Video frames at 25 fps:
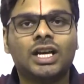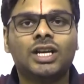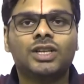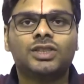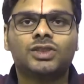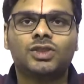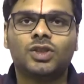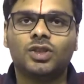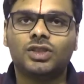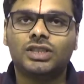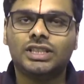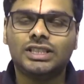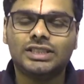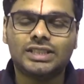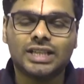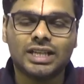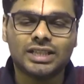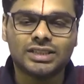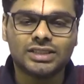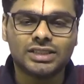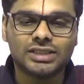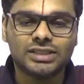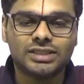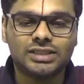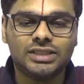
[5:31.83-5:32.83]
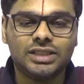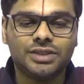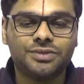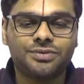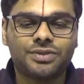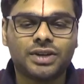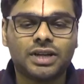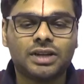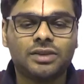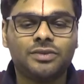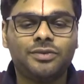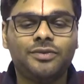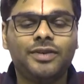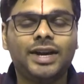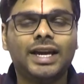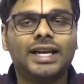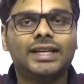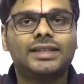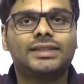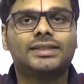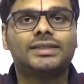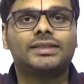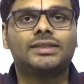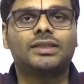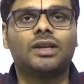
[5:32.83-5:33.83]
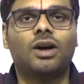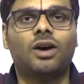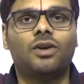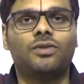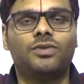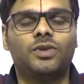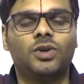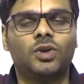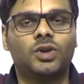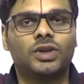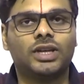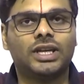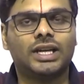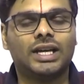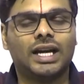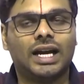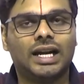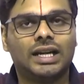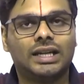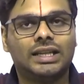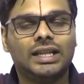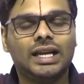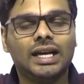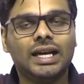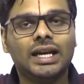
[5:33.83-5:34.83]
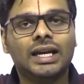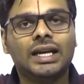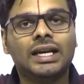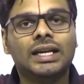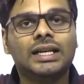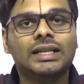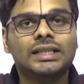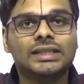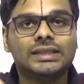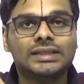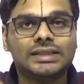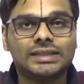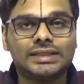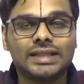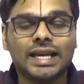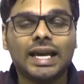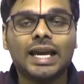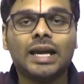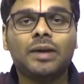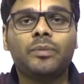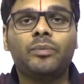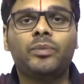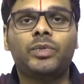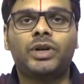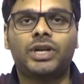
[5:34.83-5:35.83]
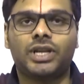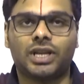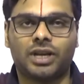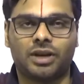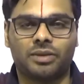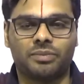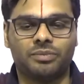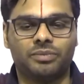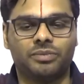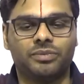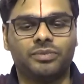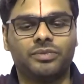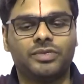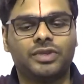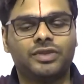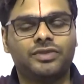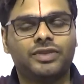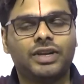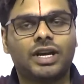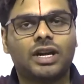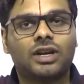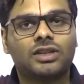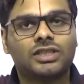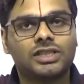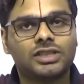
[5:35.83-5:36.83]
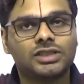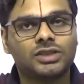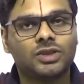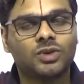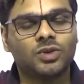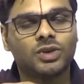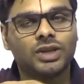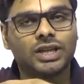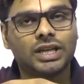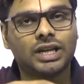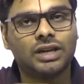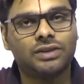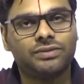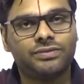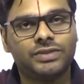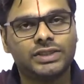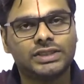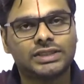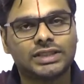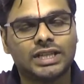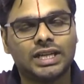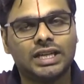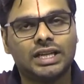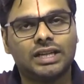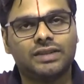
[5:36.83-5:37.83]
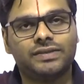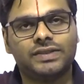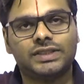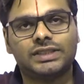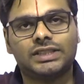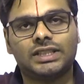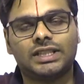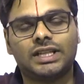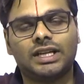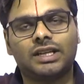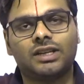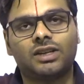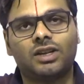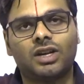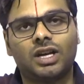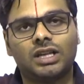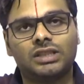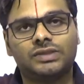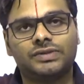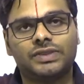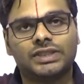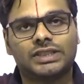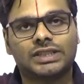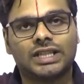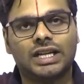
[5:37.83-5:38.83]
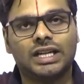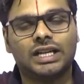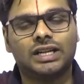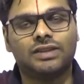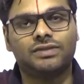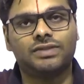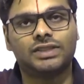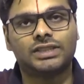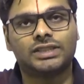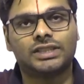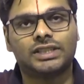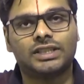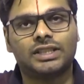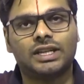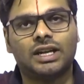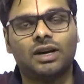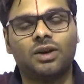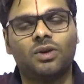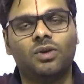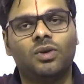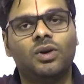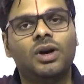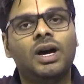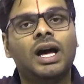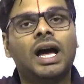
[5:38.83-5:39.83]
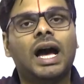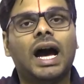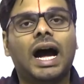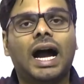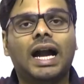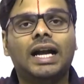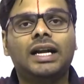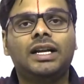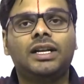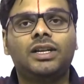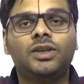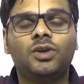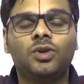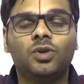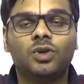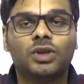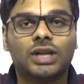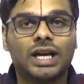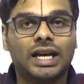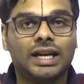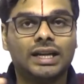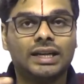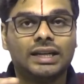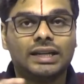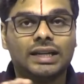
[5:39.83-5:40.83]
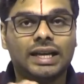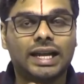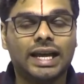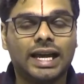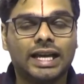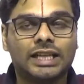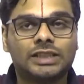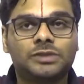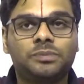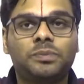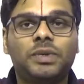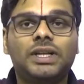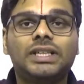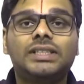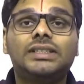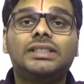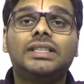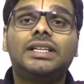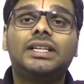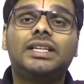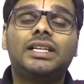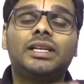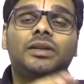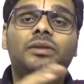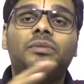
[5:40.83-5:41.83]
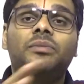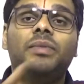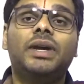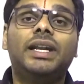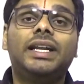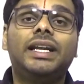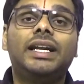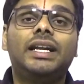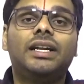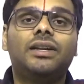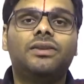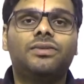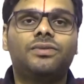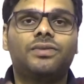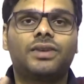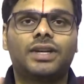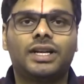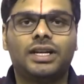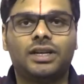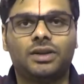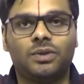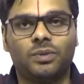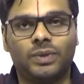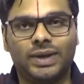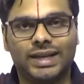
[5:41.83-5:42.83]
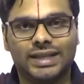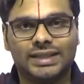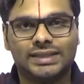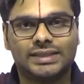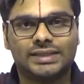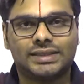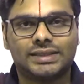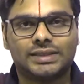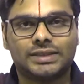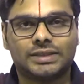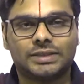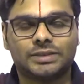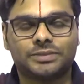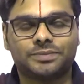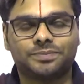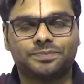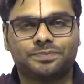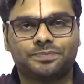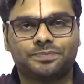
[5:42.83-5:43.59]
So, these are just different ways of looking at the same term. We are just looking at fiscal deficit and gross fiscal deficit now, and you can express it in many different ways.